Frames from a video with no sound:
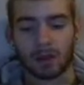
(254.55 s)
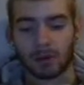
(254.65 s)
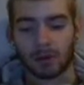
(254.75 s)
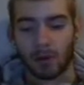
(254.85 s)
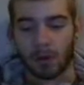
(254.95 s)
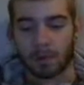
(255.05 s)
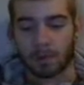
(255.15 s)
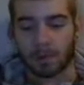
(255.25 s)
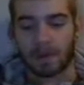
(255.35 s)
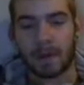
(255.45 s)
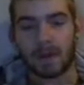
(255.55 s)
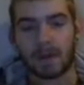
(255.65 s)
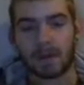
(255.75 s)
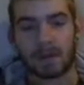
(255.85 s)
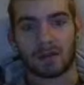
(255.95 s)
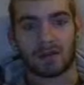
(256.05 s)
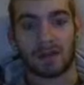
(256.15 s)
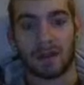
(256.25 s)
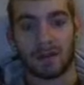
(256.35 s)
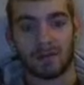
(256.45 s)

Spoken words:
So that is